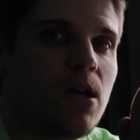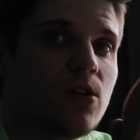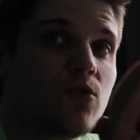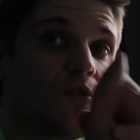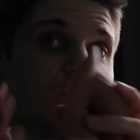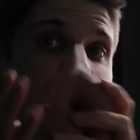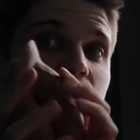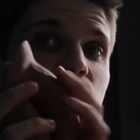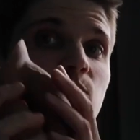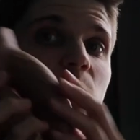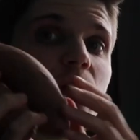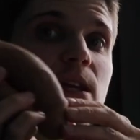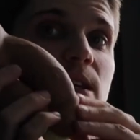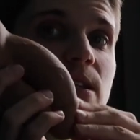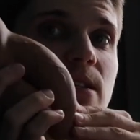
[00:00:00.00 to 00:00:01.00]
So this
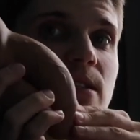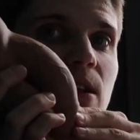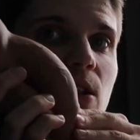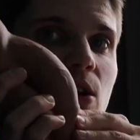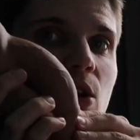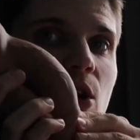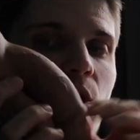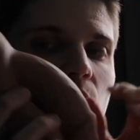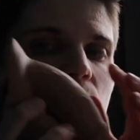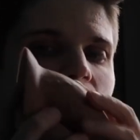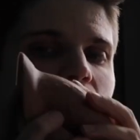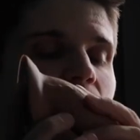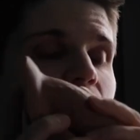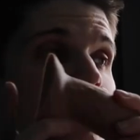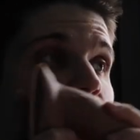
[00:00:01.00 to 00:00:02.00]
one is silicone
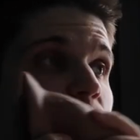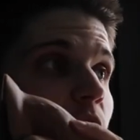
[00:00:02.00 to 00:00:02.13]
and is